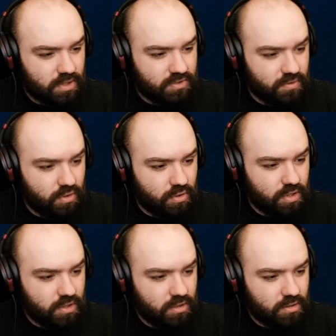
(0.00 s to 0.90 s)
He's
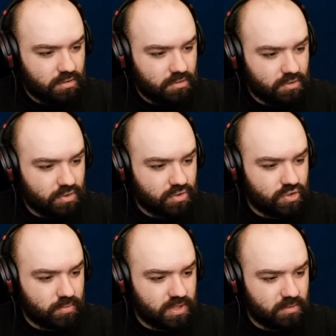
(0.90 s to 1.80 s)
reloading. Don't
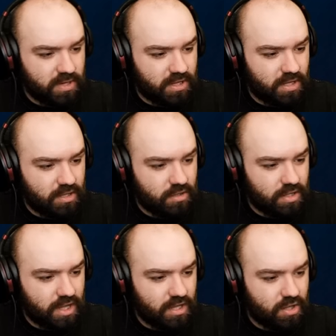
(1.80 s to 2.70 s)
shoot me in the back of the head.
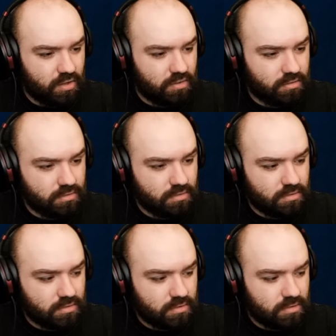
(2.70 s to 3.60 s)
Thank you.
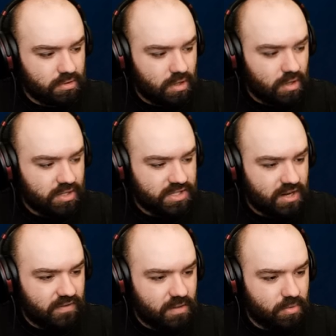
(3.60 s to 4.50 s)
Oh, he's
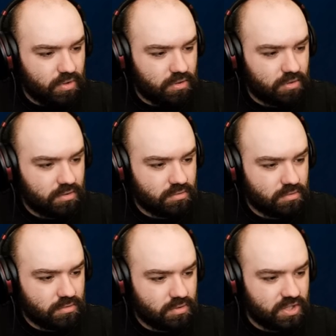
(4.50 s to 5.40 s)
out of ammo.
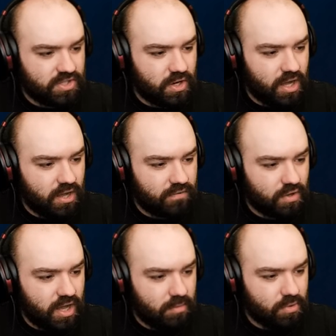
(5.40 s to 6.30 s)
It's alright, I've
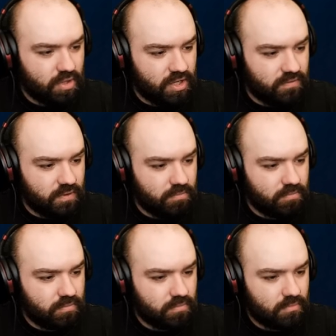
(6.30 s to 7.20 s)
got ammo to give him.
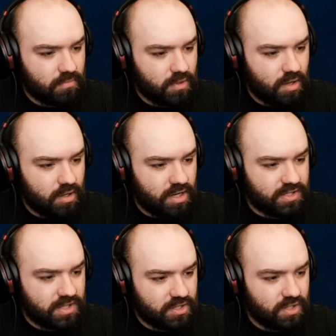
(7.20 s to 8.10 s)
Oh,
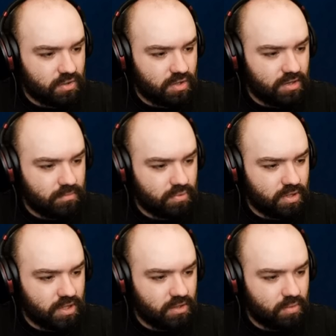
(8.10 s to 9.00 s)
nice. They actually go down
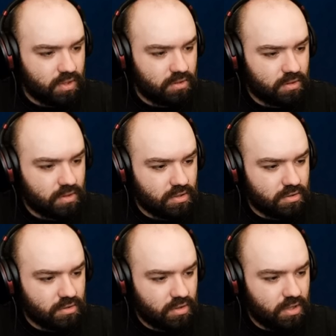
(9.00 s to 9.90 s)
pretty quick.
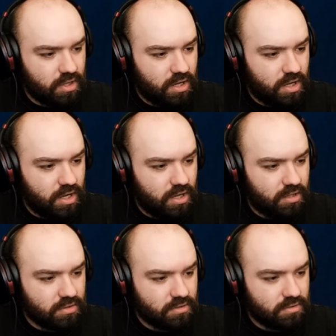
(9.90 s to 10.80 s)
Yeah,
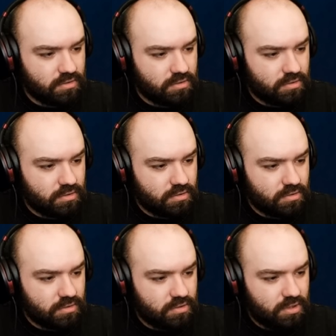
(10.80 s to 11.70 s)

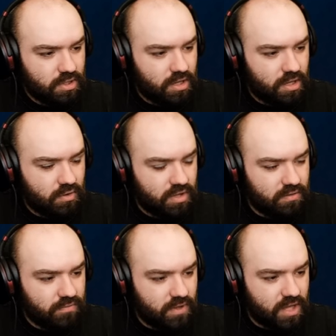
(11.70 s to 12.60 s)
I'll
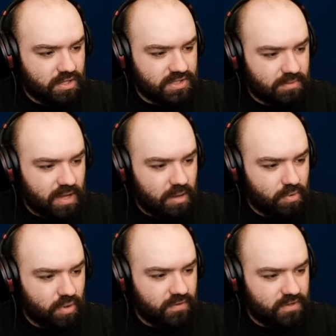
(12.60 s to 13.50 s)
give Ian some
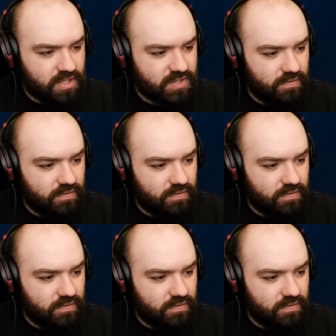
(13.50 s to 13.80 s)
ammo after this